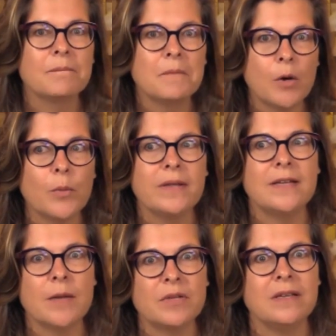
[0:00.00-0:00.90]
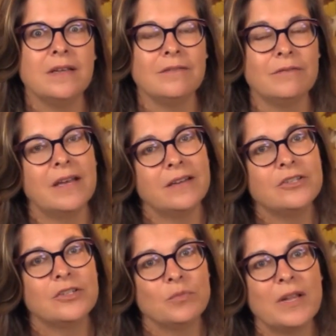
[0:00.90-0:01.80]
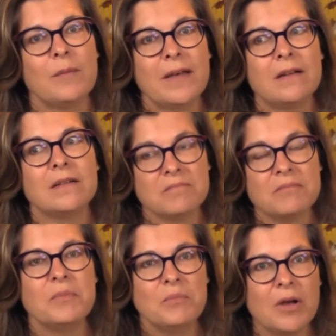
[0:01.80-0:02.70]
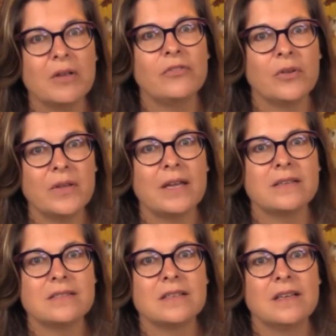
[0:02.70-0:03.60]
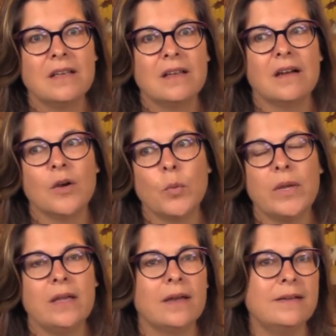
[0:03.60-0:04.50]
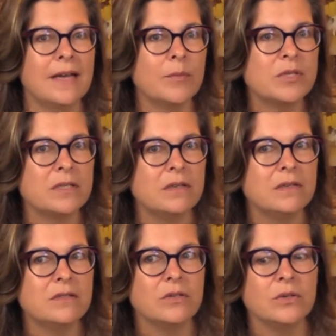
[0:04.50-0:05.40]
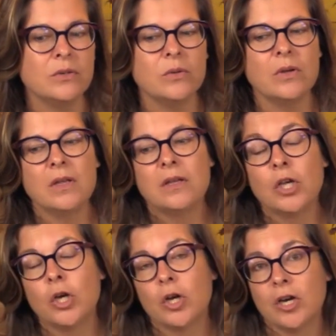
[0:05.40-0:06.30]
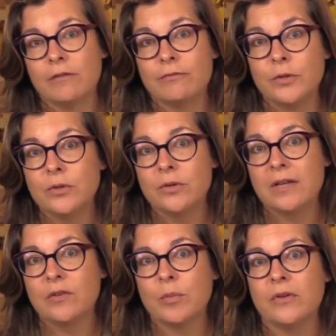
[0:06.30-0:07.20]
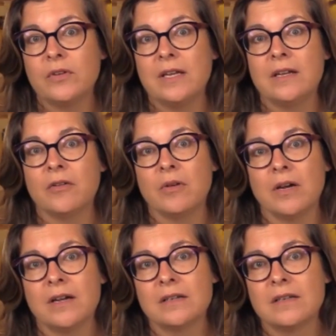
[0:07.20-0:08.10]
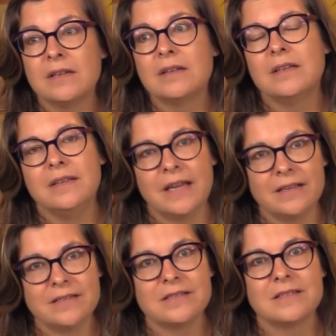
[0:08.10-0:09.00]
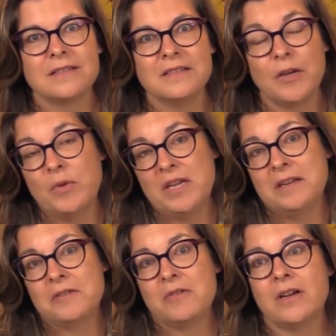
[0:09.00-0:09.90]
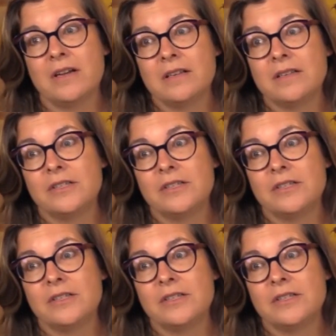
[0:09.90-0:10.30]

Are we adapted to eat veg, plant matter? Also, yes. Are we adapted to cook our food as opposed to eat it raw? Yes. Can we eat it raw?